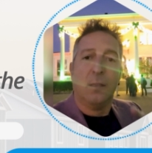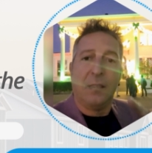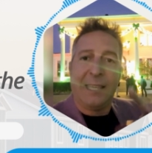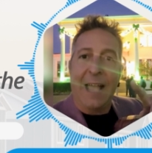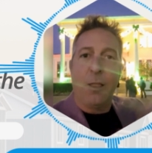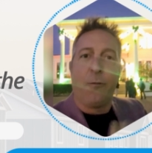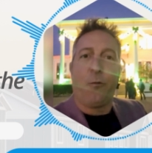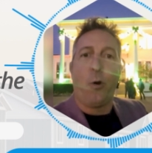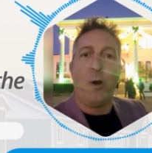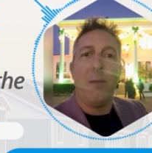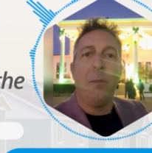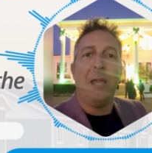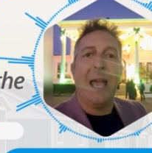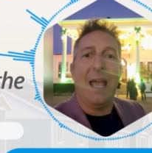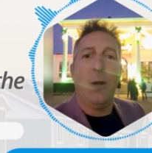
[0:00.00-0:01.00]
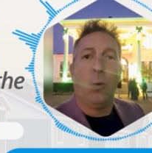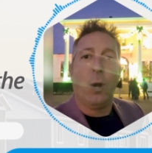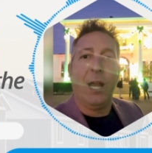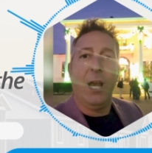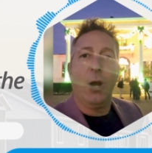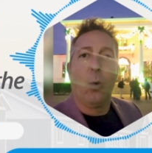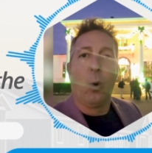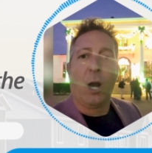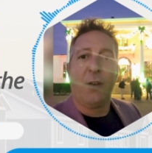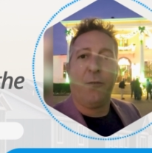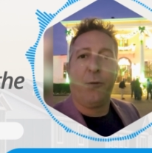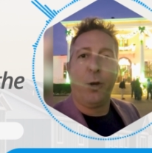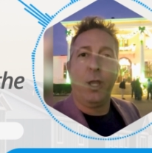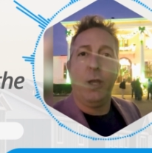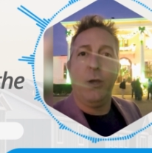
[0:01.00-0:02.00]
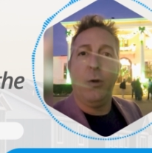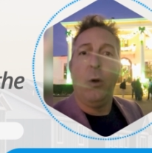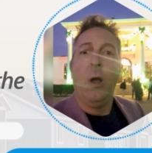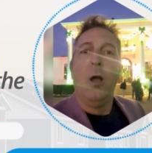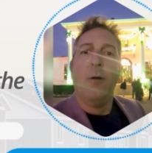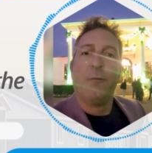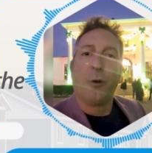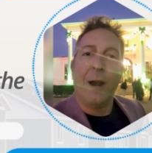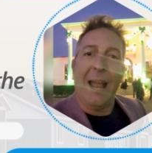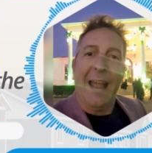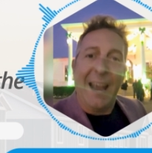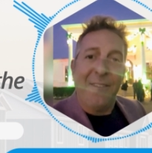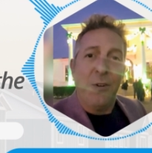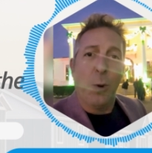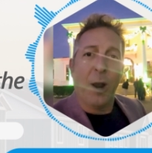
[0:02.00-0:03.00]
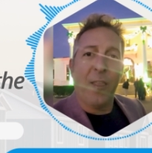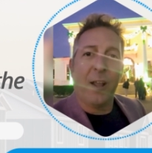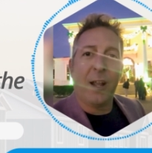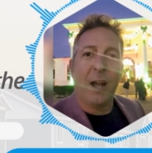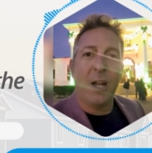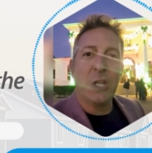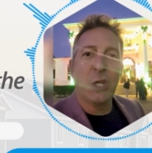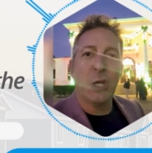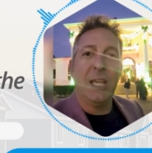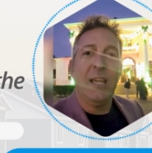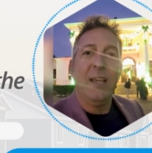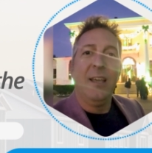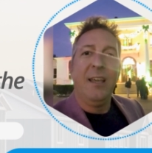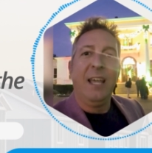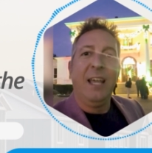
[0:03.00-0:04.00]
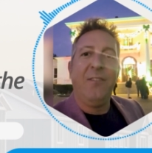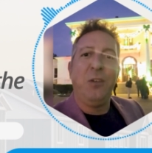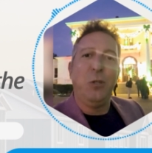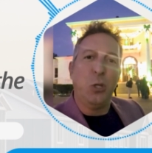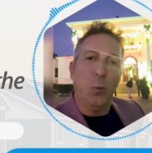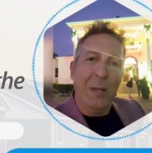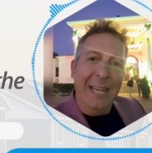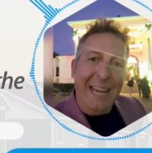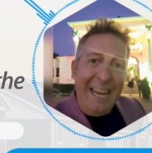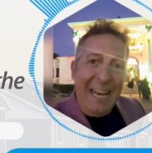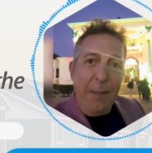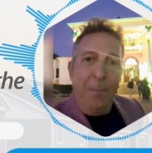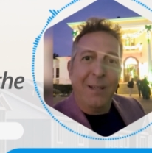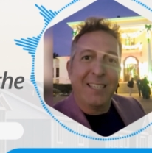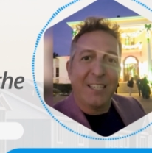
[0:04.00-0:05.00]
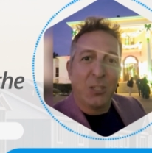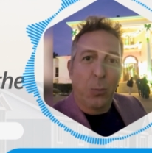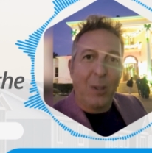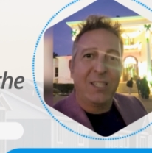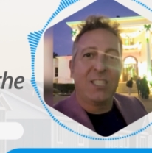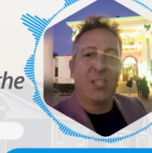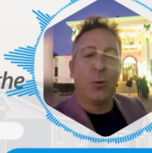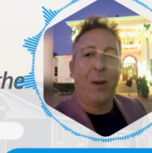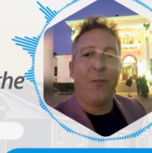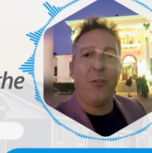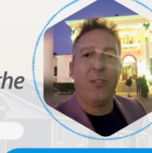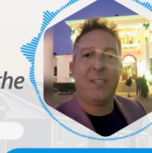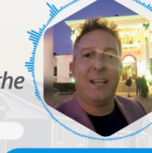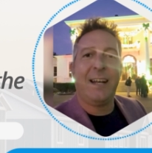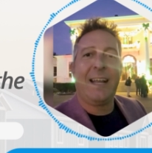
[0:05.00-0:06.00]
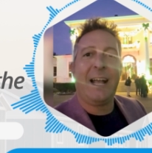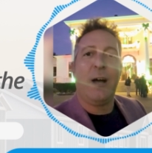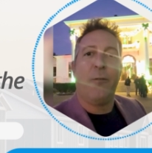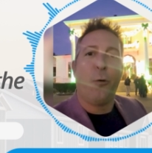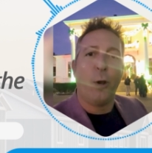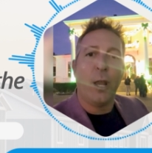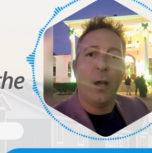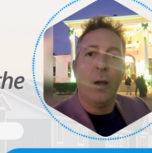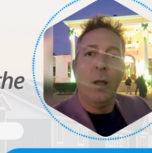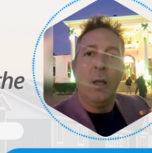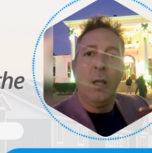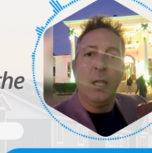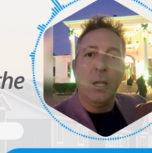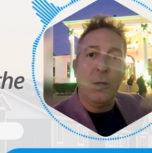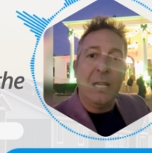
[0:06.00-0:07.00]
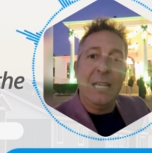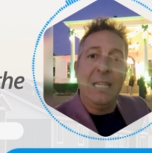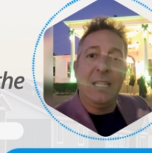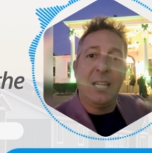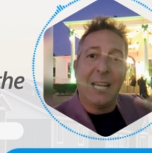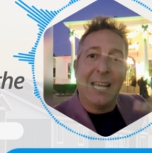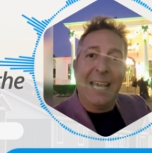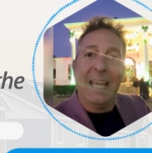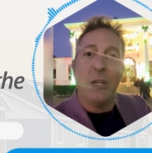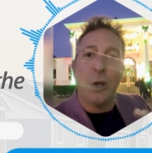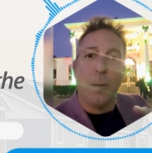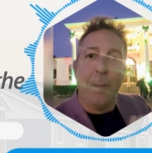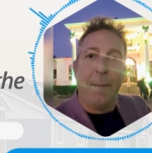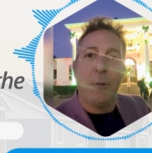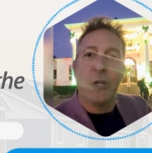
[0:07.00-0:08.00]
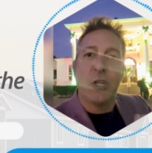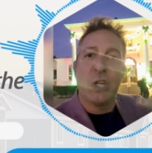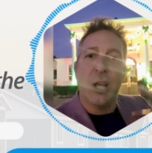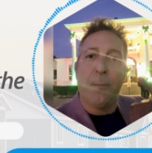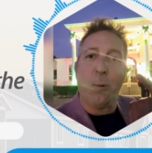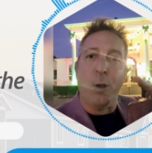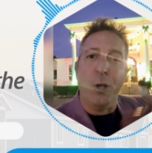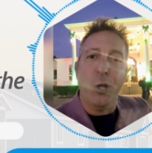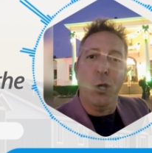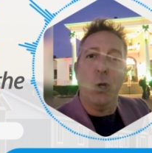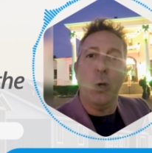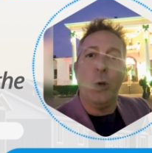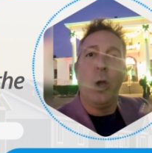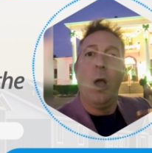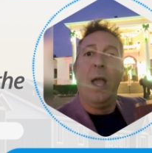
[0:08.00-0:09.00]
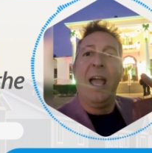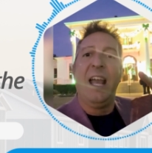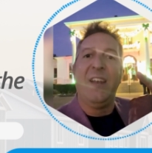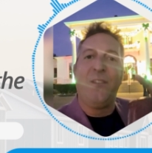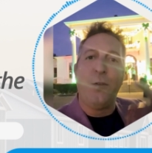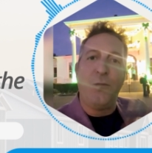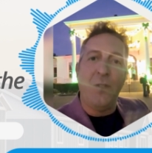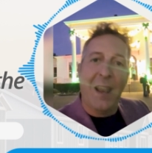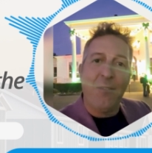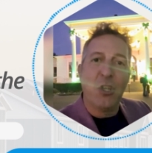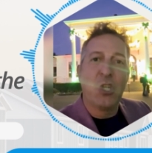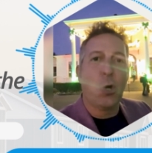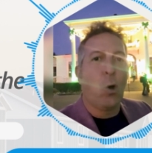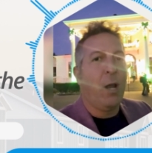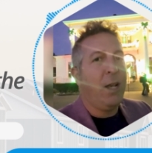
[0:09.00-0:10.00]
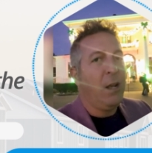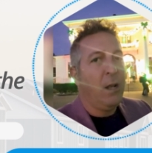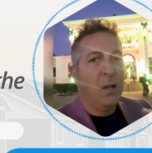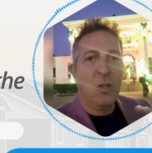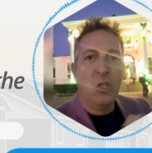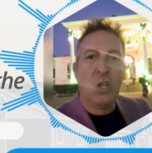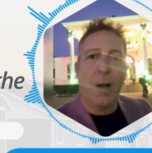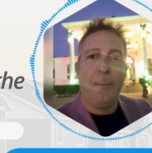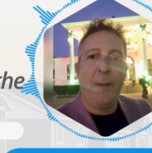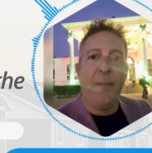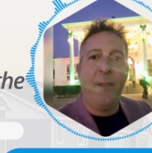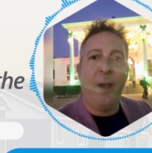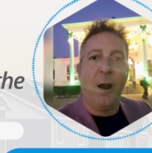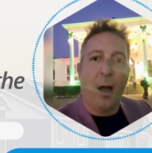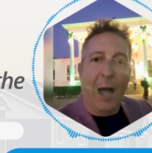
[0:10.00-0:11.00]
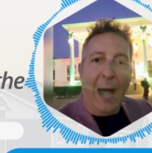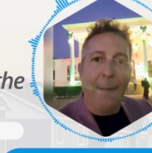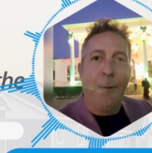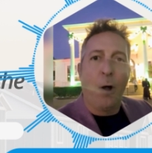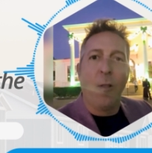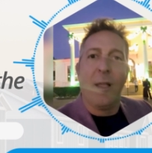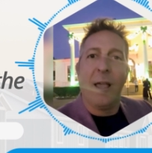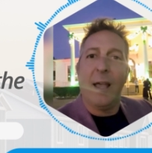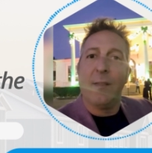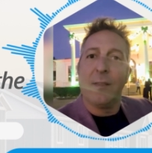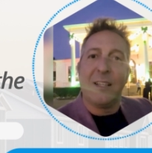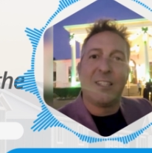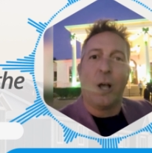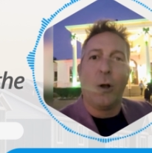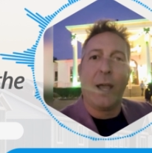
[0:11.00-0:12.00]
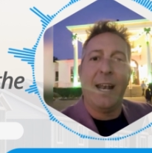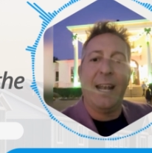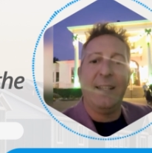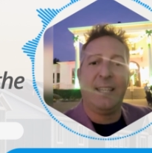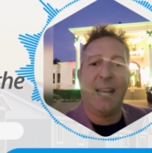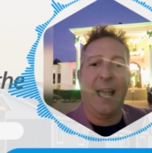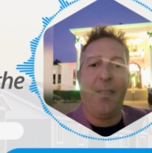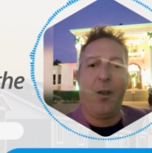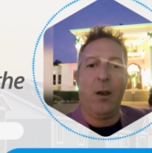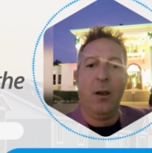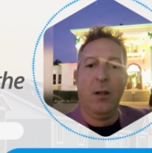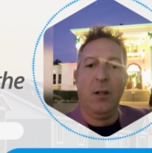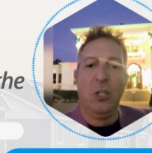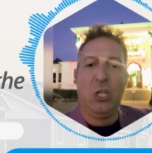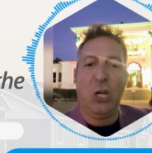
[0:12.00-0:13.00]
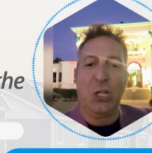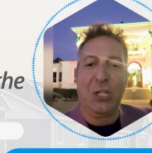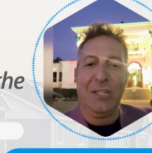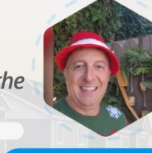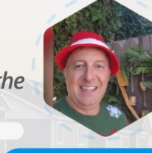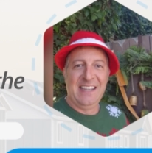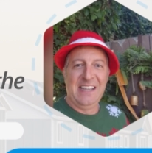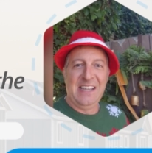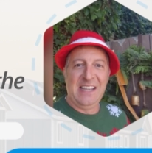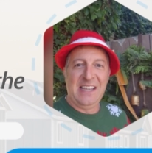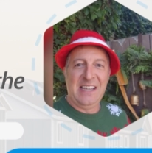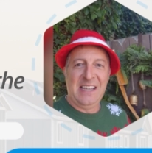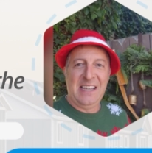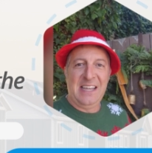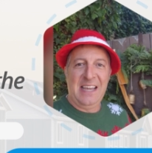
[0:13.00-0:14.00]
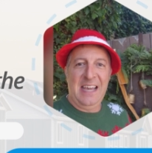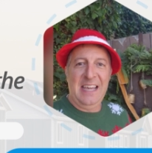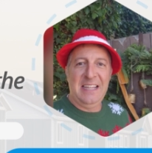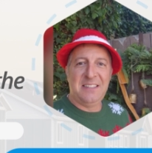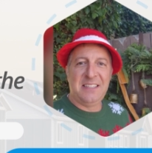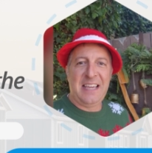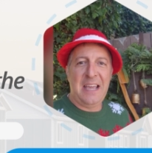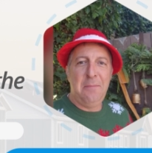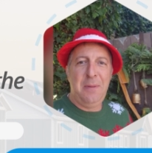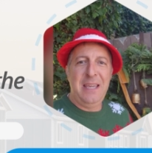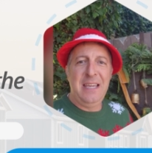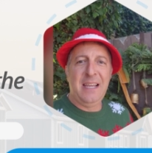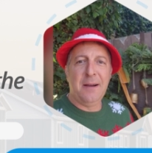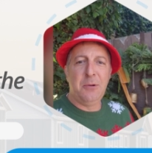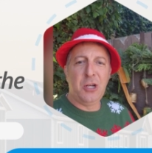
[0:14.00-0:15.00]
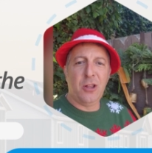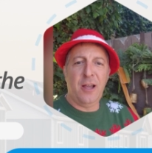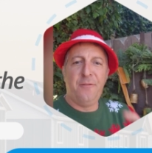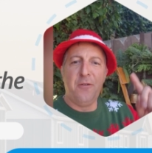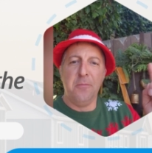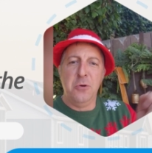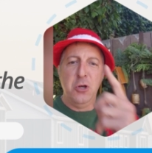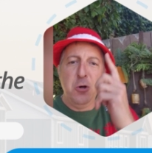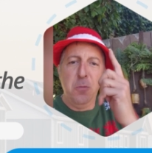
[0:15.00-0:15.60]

California MBA, we're here working for you. For everyone in the country, if you do any business whatsoever in the state of California, you need to get your membership renewed. And if you've never joined, jump in there. I'm all in. Let's all get in together. Cheers. Hey, it's KP coming to you live from